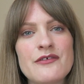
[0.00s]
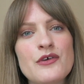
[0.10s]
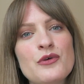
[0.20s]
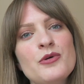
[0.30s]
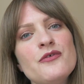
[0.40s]

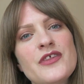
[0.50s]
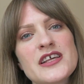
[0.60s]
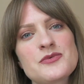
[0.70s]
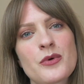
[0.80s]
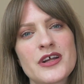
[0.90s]
If you remove
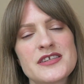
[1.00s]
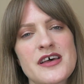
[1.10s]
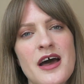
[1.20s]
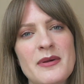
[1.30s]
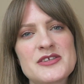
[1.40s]
things one at a
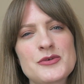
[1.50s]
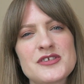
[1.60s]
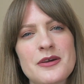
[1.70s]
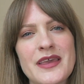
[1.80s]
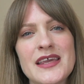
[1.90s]
time, it's
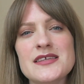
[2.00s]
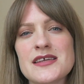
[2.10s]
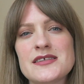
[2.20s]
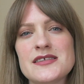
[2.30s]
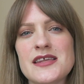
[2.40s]
also
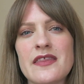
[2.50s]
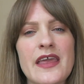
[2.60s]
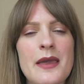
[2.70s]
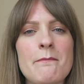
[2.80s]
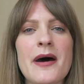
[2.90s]
easier to see
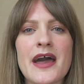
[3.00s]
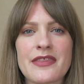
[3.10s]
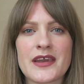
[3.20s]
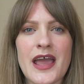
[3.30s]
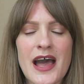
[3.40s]
the
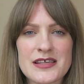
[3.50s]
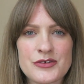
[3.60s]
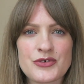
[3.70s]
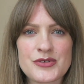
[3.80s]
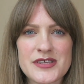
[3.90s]
impact that it has
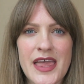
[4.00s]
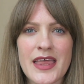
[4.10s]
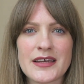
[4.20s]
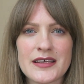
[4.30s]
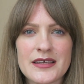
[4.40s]
on your
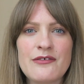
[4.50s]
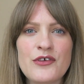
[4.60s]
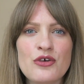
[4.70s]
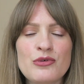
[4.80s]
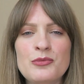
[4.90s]
skin. If
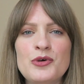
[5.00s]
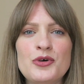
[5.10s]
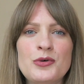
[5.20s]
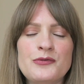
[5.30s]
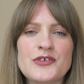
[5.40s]
you
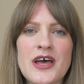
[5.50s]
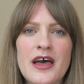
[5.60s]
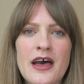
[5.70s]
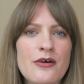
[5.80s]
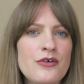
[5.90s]
removed
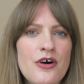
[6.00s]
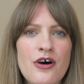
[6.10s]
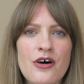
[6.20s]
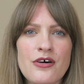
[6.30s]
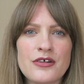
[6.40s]

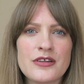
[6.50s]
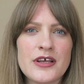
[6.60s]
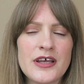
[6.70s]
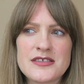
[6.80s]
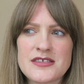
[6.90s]

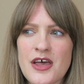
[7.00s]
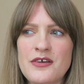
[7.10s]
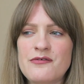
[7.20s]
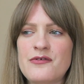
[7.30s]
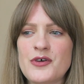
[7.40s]
alcohol,
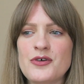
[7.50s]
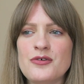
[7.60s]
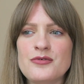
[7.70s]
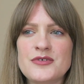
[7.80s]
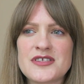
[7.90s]
certain
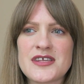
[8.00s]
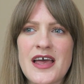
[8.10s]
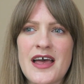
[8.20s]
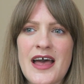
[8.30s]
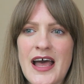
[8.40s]
foods,
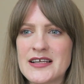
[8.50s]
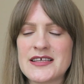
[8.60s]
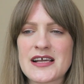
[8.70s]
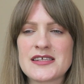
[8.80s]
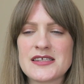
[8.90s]
and
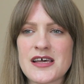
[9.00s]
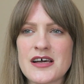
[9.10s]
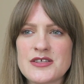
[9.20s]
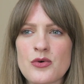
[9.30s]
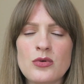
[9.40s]

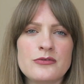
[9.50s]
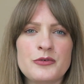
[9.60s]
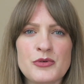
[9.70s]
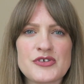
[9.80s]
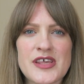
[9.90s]
exercise all
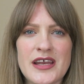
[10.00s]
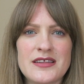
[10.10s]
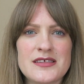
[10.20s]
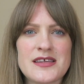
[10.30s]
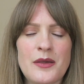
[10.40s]
from your skin
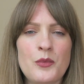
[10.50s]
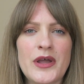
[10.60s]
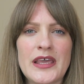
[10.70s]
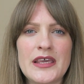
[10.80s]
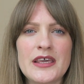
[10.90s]
in the same
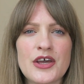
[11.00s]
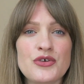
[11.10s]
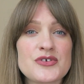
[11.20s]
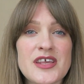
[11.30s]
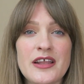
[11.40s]
week, and
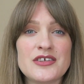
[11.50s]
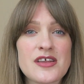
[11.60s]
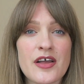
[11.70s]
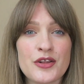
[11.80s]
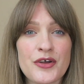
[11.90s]
your skin
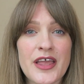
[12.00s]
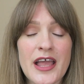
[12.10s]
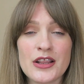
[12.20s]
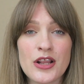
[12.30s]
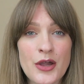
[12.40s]
started
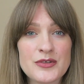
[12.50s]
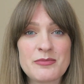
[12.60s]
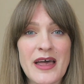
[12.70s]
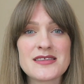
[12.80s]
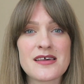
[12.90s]
looking loads
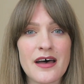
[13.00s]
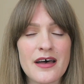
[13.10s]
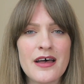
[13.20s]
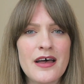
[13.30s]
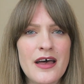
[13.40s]

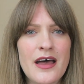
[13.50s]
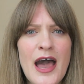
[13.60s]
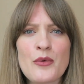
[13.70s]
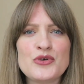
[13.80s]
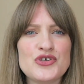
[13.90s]
better,
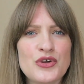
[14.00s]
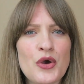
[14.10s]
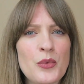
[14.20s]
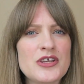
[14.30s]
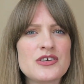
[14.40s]
how would you
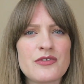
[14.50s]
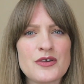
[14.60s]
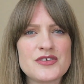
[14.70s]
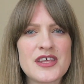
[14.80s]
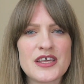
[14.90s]
know which of
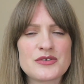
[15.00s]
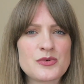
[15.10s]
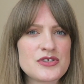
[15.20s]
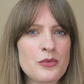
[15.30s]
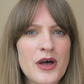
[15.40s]
those things
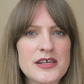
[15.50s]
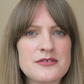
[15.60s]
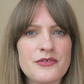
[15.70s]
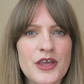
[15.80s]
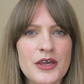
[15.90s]
was the
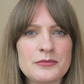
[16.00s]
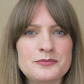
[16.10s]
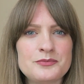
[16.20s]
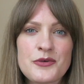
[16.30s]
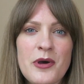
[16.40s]
worst for you?
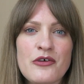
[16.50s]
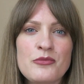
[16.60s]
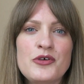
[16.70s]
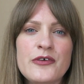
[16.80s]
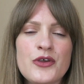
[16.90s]
So by
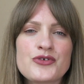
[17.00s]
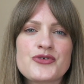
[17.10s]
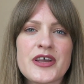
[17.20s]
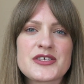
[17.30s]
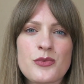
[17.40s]
removing your
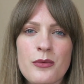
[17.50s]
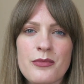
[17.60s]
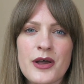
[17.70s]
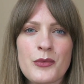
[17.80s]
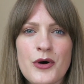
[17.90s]
triggers one
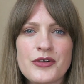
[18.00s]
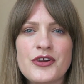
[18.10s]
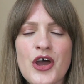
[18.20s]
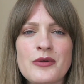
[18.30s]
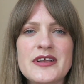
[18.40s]
by one,
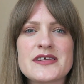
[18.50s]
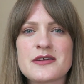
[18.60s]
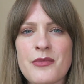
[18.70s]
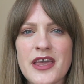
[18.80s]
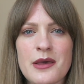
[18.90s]
not only does
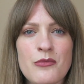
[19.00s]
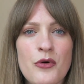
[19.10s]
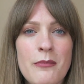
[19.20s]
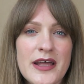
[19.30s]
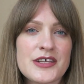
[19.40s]
it make it
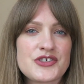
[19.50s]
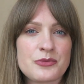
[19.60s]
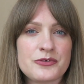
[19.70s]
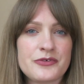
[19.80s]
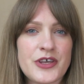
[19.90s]
more
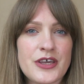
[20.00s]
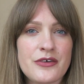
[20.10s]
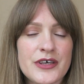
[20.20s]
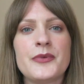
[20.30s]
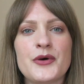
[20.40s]
manageable for
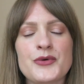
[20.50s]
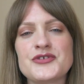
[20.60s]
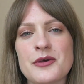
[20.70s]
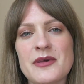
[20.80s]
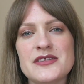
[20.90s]
you, but it
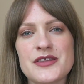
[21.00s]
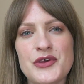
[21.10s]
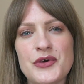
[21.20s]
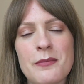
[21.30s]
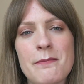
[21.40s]
also means that
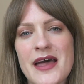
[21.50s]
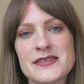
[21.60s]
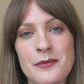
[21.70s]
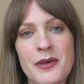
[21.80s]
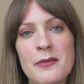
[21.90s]
you can
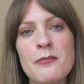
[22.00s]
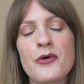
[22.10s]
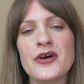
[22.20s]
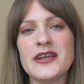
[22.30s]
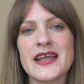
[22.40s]
better
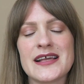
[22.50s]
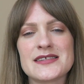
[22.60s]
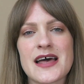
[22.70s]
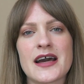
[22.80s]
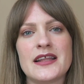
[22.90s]
pinpoint
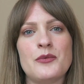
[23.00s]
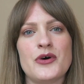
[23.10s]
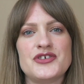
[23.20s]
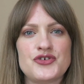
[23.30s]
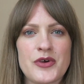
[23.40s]
exactly
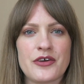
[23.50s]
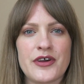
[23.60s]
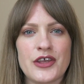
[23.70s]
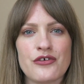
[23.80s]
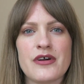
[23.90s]
what is
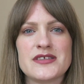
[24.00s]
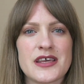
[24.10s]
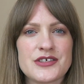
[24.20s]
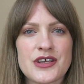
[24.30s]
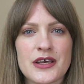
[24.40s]
triggering your
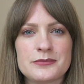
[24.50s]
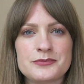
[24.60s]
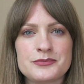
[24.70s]
rosacea.